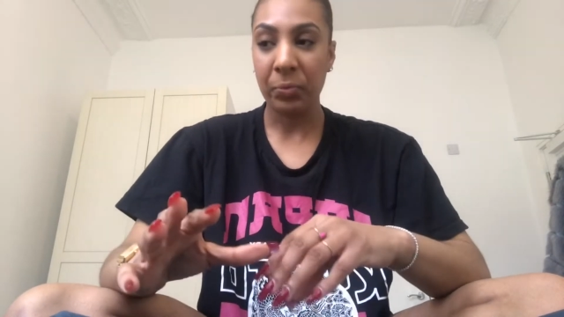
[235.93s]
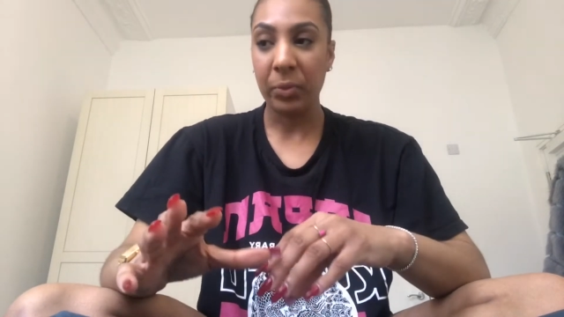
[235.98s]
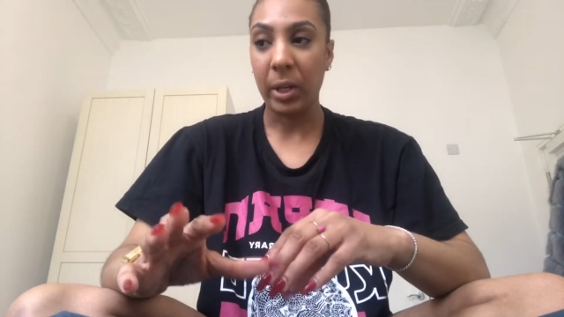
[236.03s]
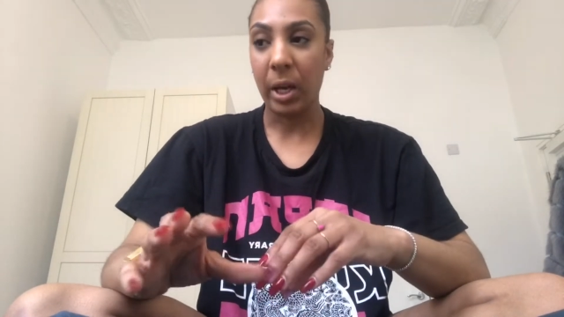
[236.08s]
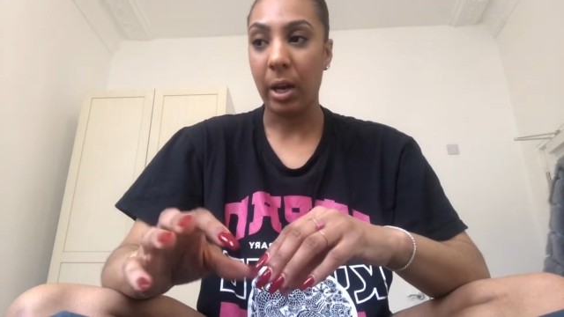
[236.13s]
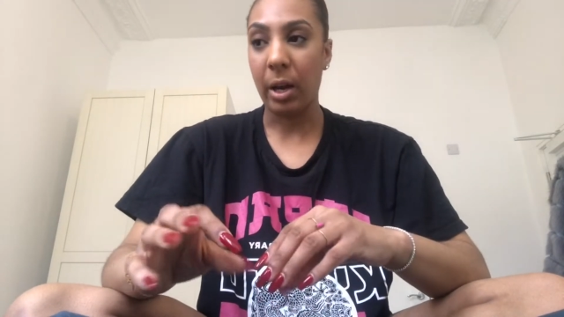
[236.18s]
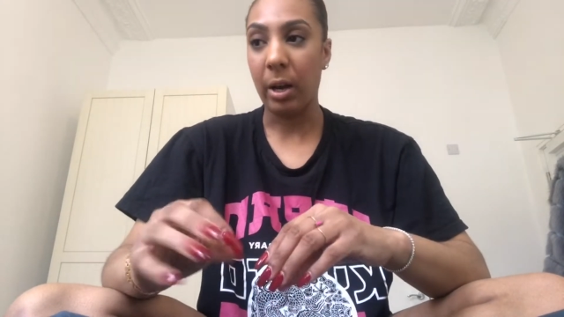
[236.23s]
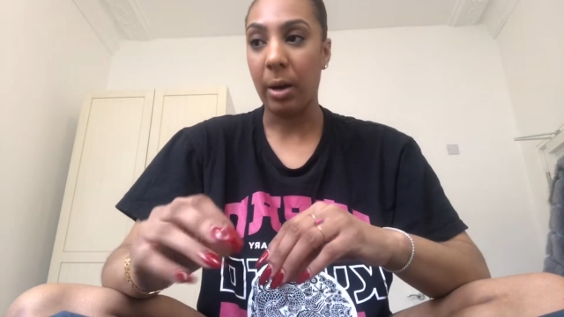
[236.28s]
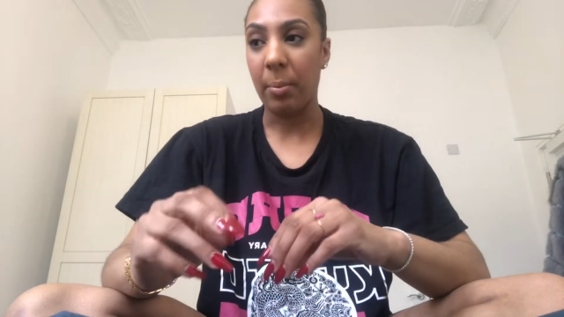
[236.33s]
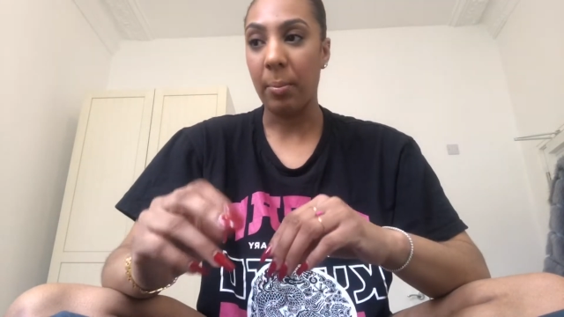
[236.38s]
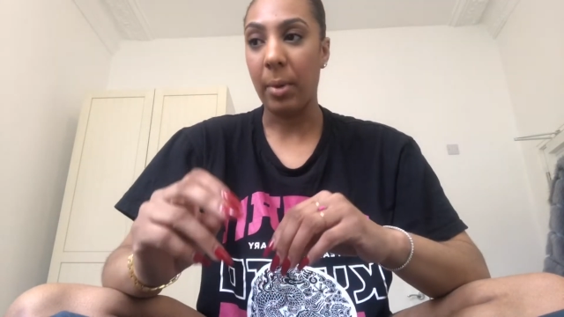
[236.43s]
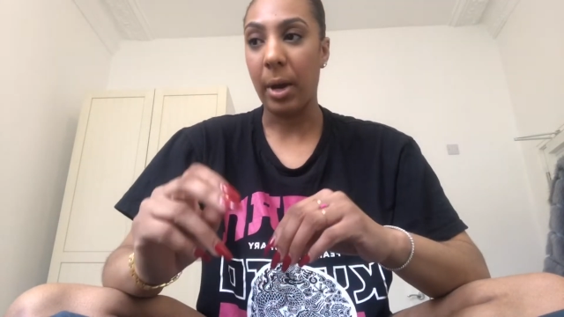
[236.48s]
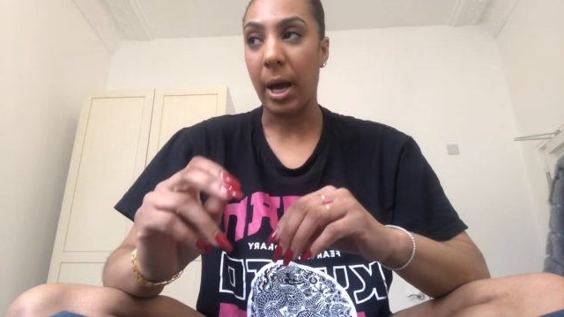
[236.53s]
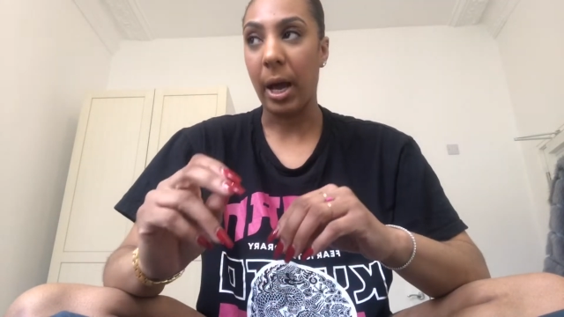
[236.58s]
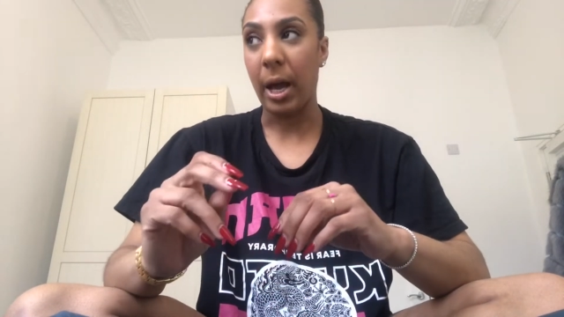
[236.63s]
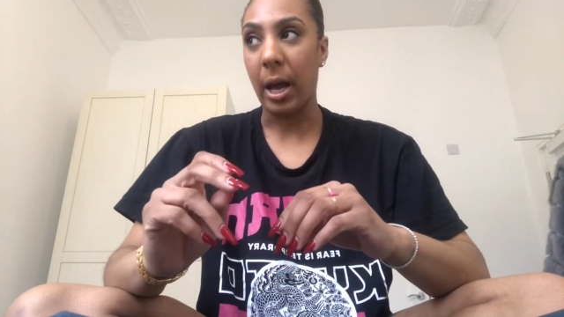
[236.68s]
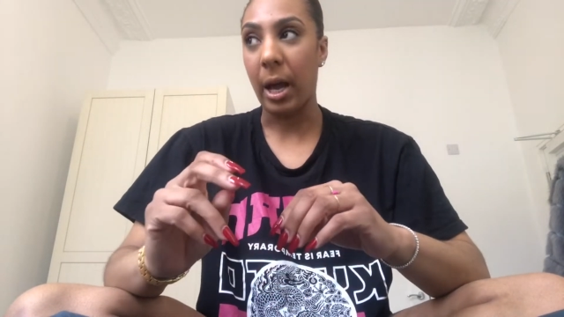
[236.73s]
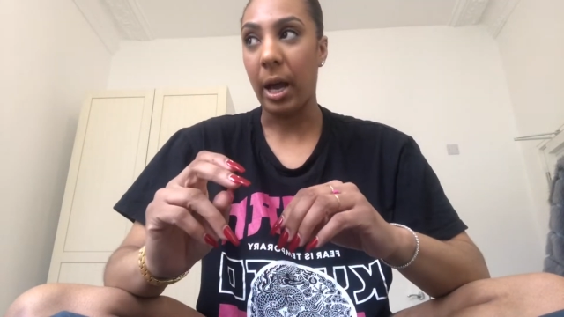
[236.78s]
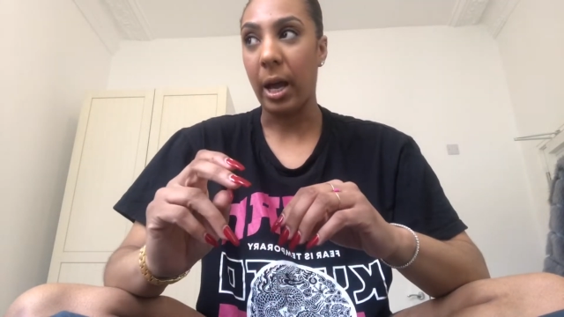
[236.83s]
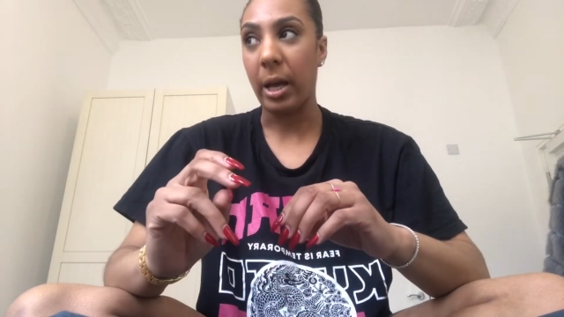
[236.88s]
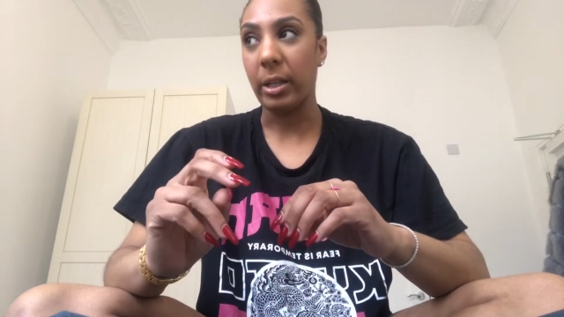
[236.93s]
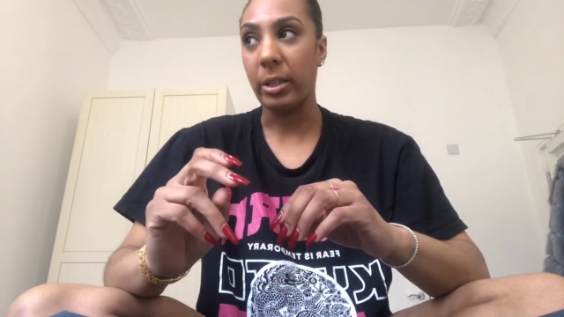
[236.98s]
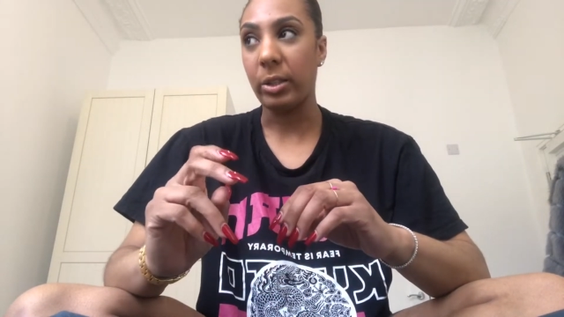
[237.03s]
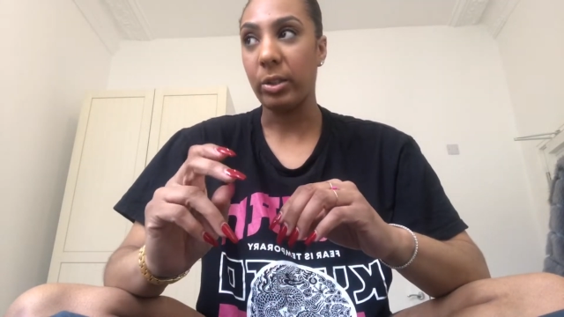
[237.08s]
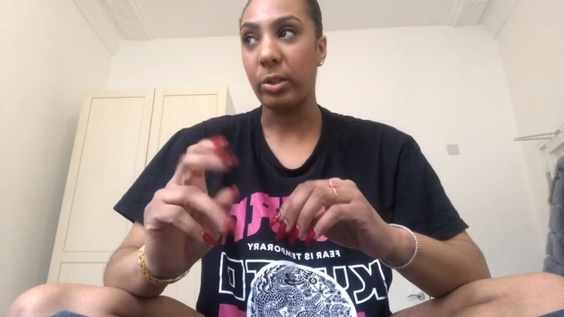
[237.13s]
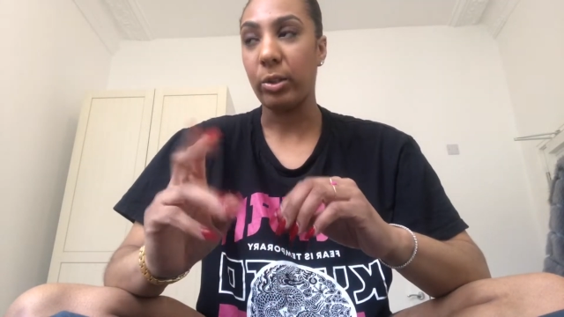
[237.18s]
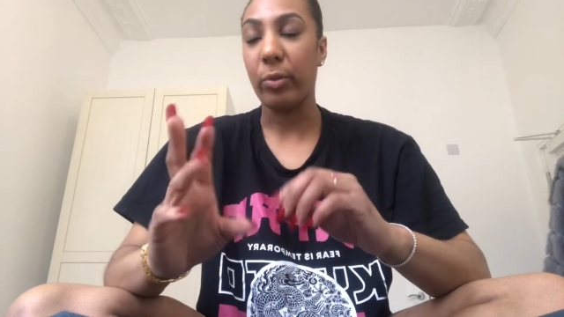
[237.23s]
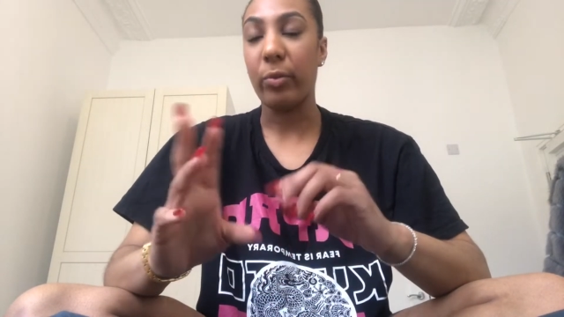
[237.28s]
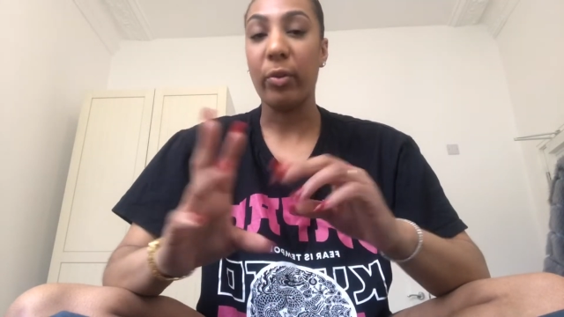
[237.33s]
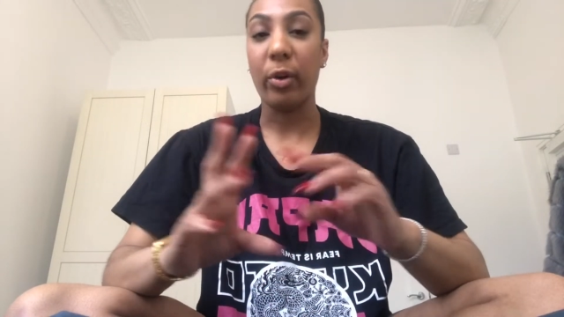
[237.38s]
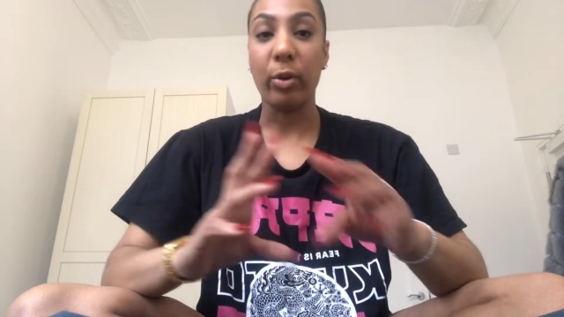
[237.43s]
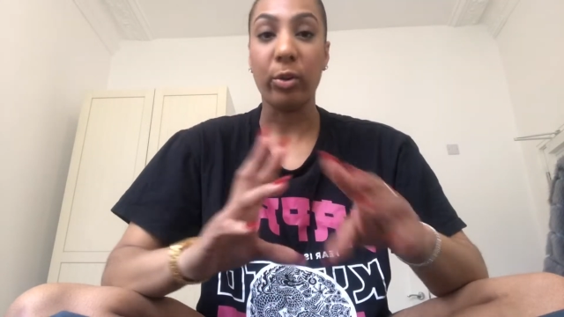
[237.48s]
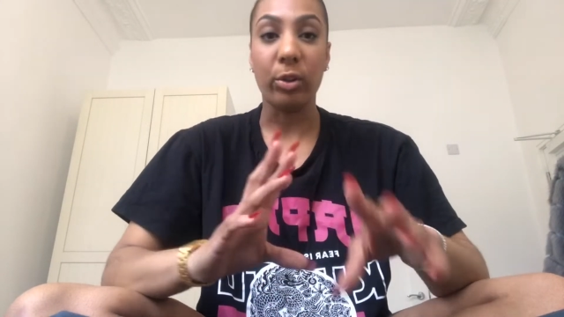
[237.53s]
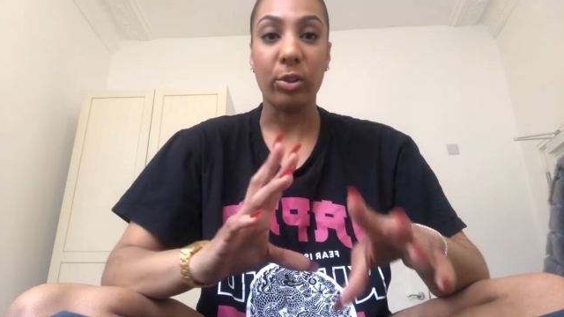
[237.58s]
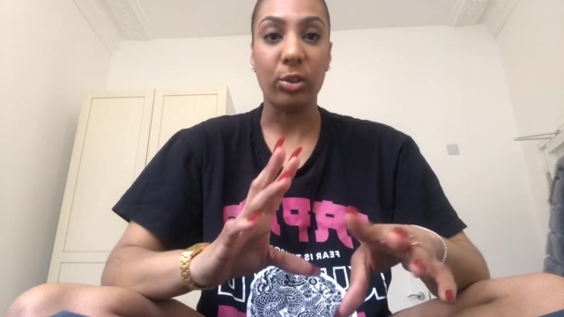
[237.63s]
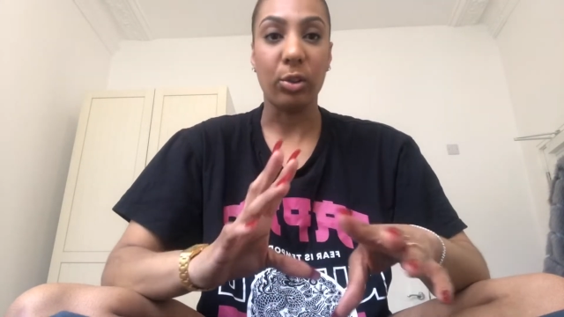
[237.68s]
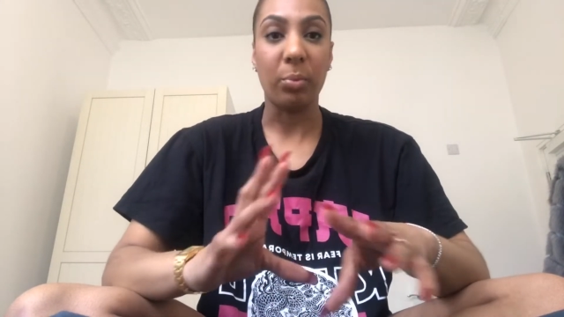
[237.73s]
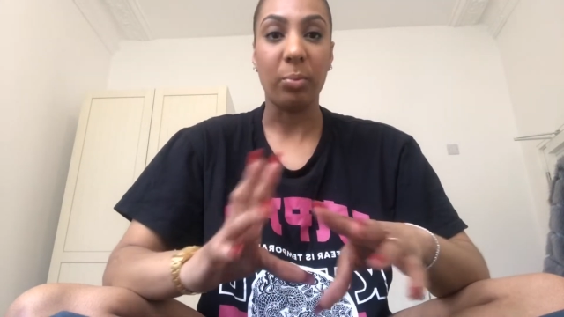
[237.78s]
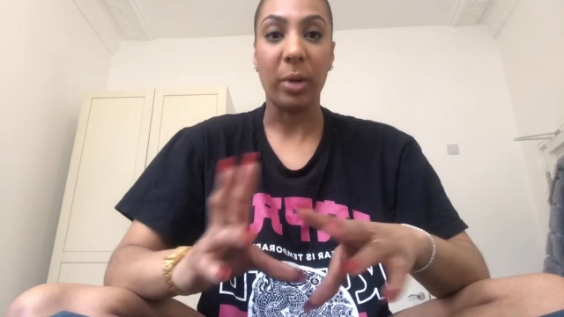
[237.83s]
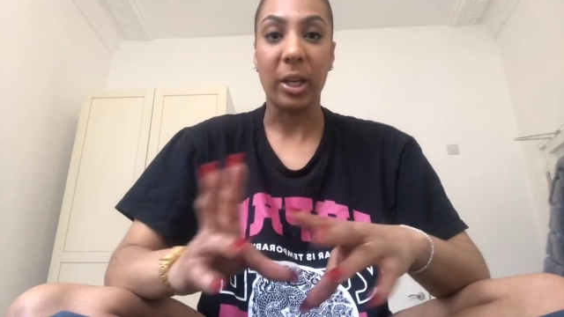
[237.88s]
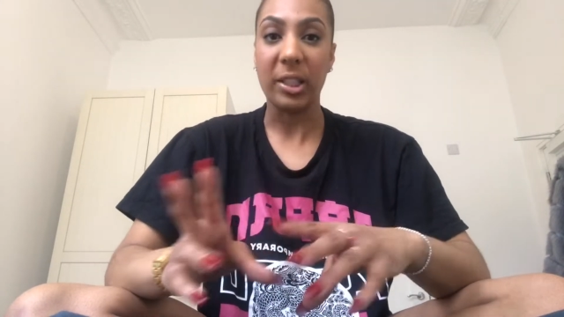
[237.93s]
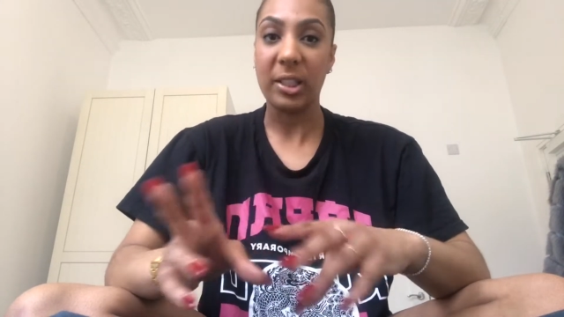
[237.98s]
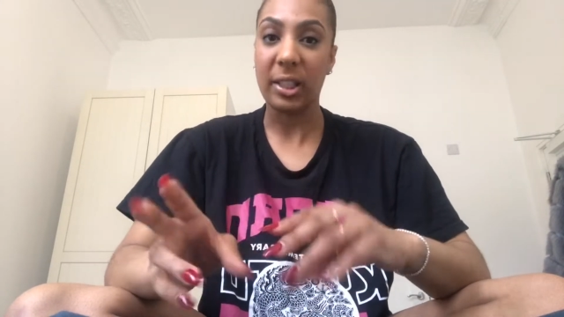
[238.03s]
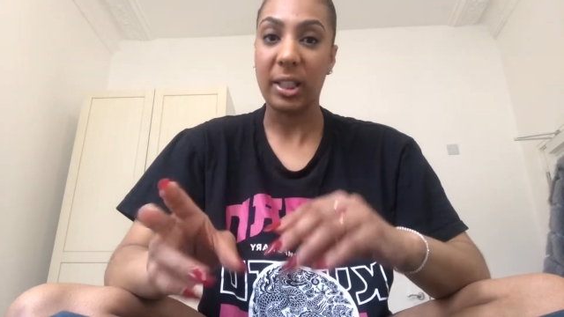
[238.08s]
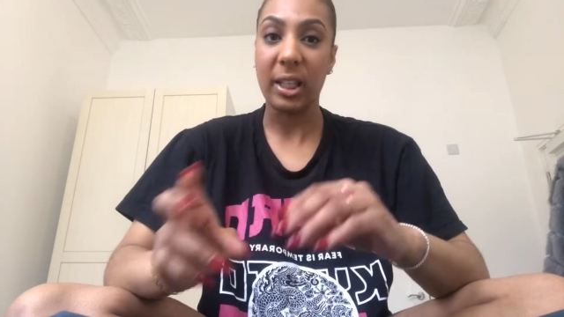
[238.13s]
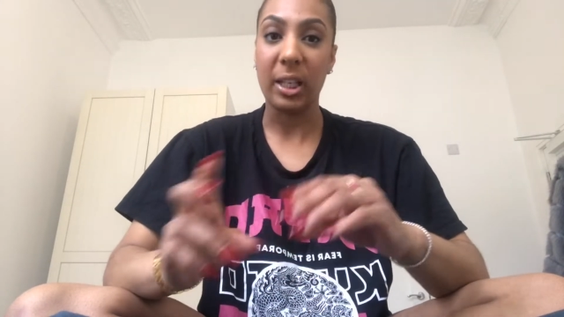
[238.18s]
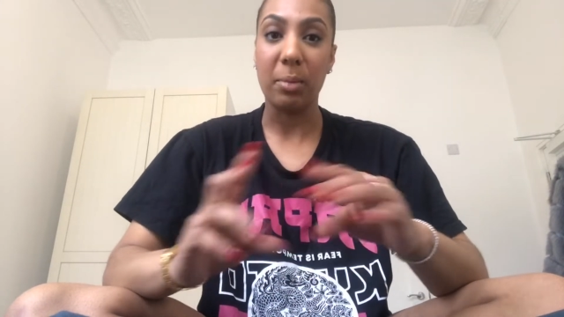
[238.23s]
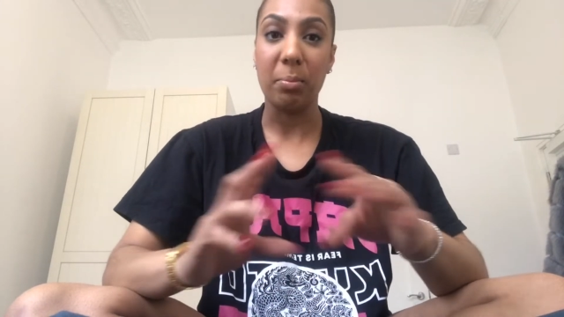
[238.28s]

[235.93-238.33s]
and you focus on basically